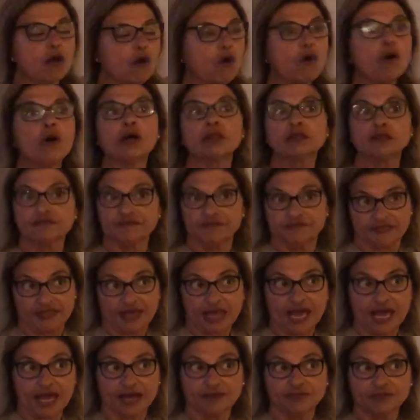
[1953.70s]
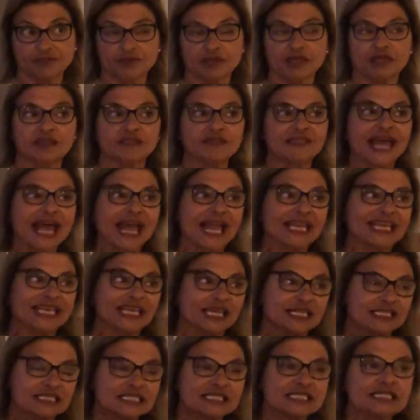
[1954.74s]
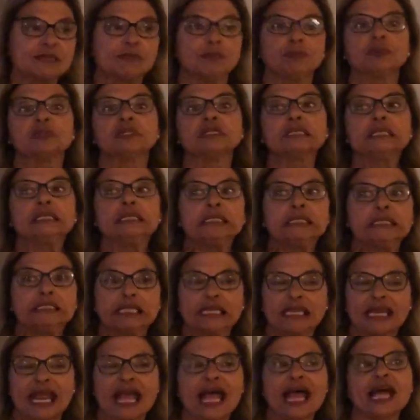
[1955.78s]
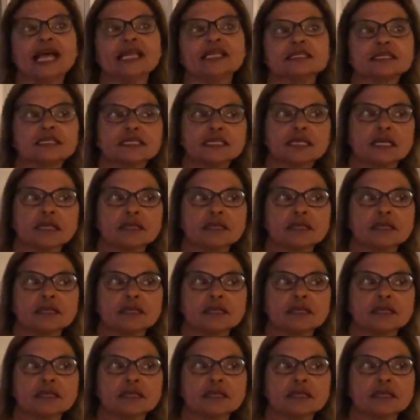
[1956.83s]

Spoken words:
All of that gets depleted as